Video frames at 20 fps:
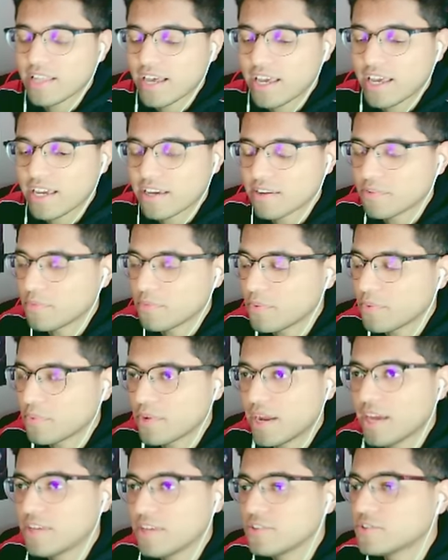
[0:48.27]
like,
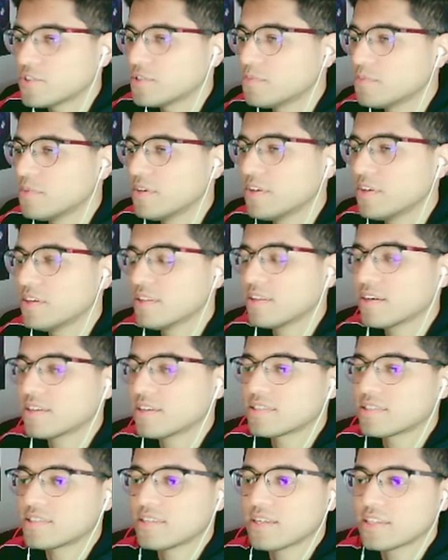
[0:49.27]
when I used to be,
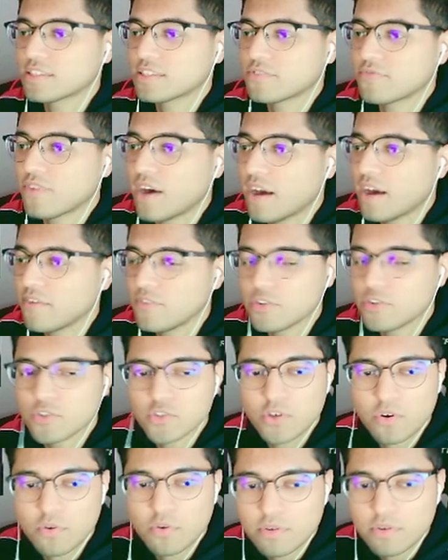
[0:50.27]
like, 6, 5
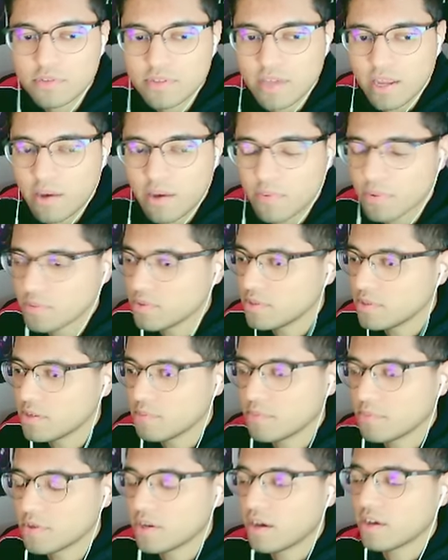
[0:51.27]
years old, and I would, you
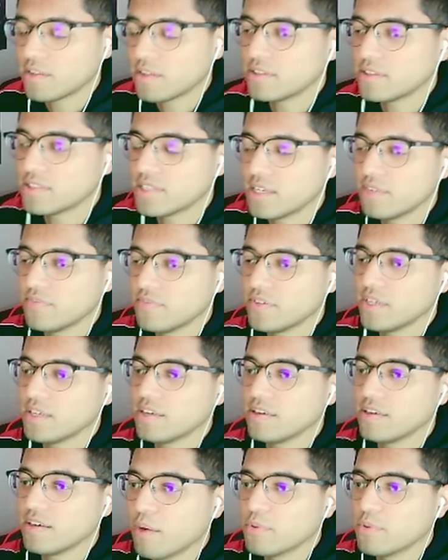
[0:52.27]
know, put on the
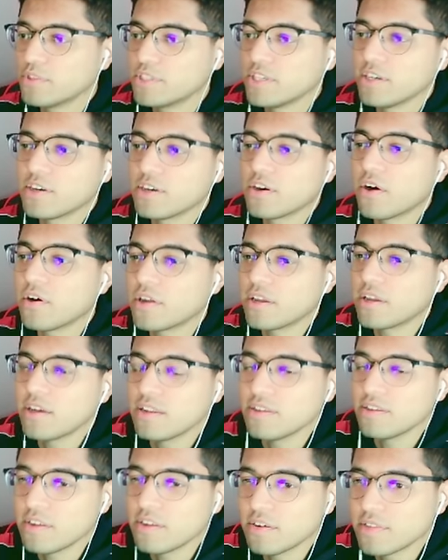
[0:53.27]
TV, I would see
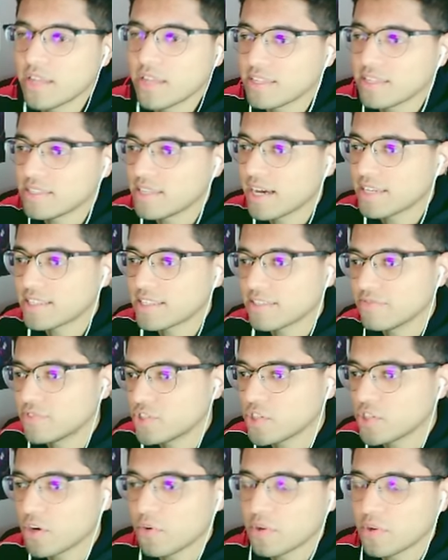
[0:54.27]
Conan, you know, that detective
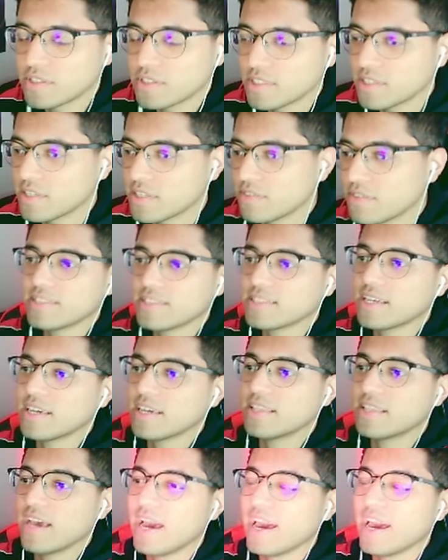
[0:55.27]
show and stuff. It's
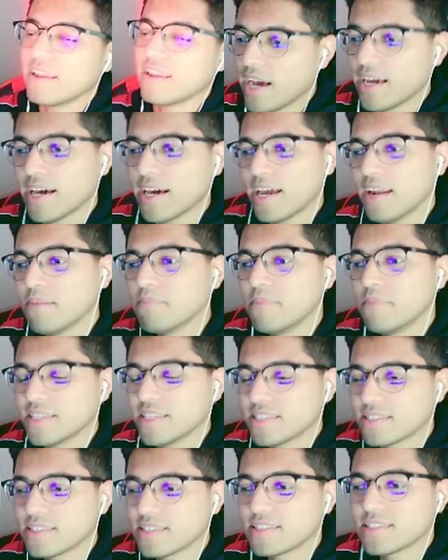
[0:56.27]
like that. I kind of
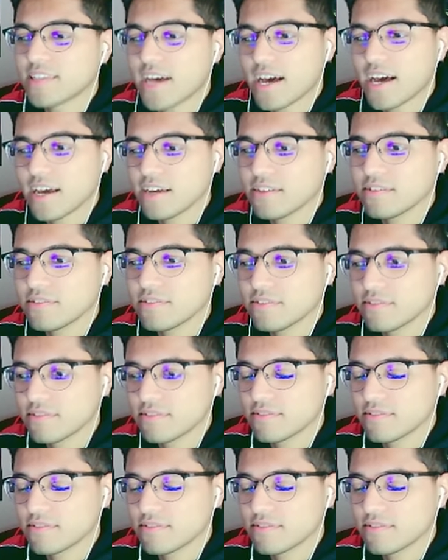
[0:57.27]
miss the style.